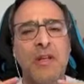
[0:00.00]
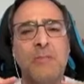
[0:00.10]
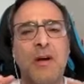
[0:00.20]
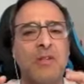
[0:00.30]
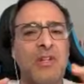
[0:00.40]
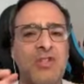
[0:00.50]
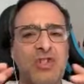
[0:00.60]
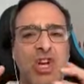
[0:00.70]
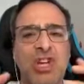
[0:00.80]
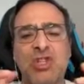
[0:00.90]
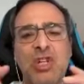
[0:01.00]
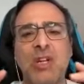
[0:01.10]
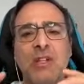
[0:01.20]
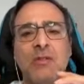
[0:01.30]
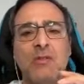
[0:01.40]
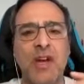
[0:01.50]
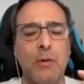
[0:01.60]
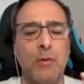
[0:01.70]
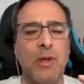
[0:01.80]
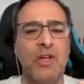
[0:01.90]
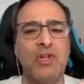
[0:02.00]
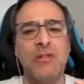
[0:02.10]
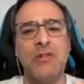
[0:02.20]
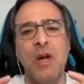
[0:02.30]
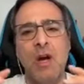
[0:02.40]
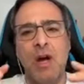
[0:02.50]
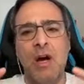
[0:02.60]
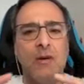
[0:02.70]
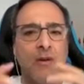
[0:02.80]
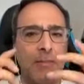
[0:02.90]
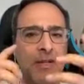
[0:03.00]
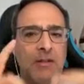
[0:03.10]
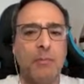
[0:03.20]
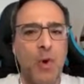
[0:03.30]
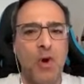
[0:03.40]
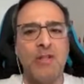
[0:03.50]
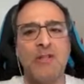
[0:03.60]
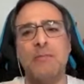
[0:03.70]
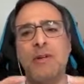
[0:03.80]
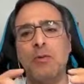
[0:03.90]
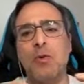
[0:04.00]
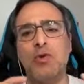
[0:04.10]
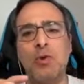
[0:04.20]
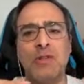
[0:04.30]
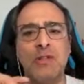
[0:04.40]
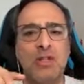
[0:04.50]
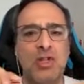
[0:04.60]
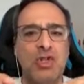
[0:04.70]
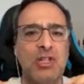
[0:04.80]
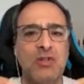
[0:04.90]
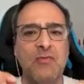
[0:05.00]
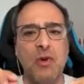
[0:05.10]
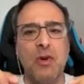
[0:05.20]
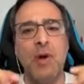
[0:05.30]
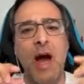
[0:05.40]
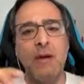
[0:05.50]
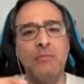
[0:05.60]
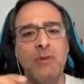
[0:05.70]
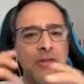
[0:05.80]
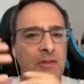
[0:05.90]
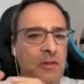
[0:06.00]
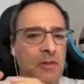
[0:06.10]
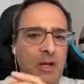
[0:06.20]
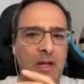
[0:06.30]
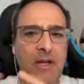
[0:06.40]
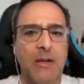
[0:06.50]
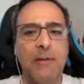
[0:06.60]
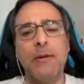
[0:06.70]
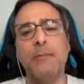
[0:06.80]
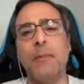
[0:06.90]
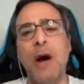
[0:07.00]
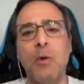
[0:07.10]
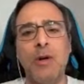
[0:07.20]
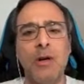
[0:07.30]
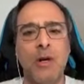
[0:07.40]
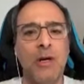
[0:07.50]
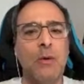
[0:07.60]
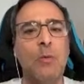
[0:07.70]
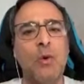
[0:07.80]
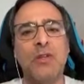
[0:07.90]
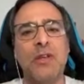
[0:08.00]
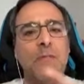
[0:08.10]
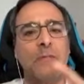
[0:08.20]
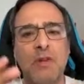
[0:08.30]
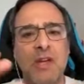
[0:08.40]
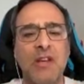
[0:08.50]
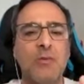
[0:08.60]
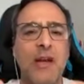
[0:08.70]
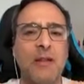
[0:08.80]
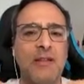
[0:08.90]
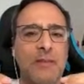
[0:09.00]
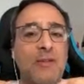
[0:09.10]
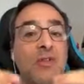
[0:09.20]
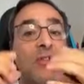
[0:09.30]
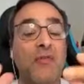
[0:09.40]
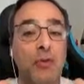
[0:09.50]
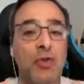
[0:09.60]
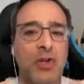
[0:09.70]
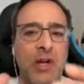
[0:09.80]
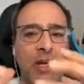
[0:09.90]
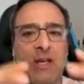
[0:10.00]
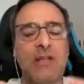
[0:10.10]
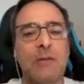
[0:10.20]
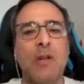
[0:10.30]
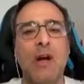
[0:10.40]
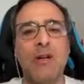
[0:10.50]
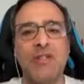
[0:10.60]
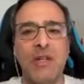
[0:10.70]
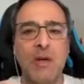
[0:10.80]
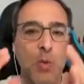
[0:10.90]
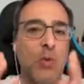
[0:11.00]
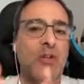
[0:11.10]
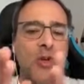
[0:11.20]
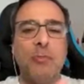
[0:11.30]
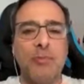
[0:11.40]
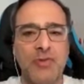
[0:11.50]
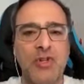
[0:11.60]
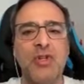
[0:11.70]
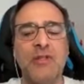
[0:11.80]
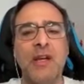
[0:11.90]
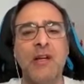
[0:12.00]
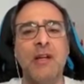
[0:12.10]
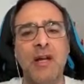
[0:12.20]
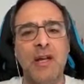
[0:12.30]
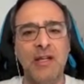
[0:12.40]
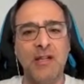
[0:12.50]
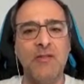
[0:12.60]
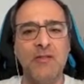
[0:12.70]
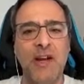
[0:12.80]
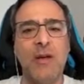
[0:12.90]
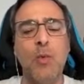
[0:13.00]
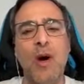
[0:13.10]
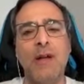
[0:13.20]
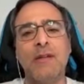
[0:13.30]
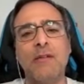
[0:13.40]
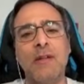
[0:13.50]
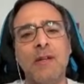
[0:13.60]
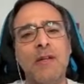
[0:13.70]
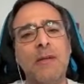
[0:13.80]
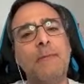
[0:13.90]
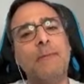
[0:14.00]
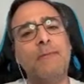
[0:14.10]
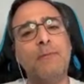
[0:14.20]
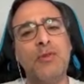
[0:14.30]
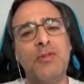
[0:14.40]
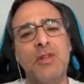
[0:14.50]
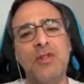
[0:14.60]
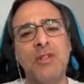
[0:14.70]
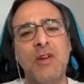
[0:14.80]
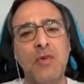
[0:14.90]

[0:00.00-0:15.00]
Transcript: about this changing in the regulations, about the points, but also the change from hybrid power? What can you tell us about the future in WRC with your position there in the Rally One position? If